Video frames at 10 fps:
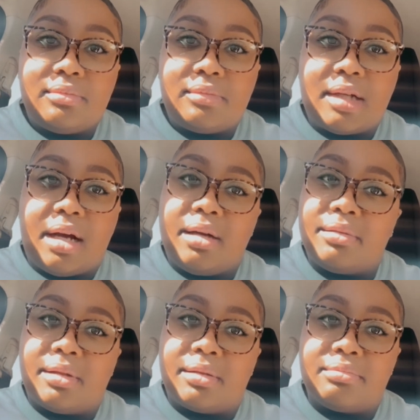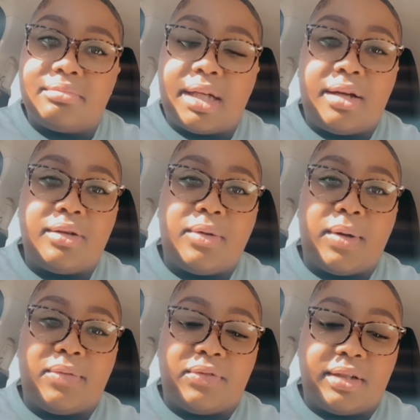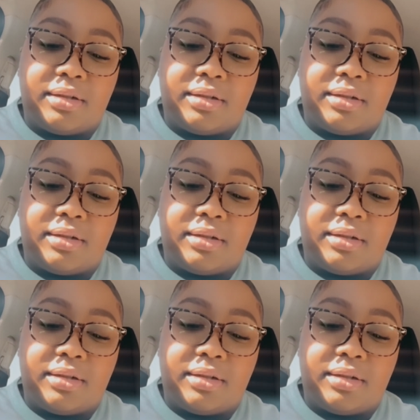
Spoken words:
I don't know. I don't know what I'm gonna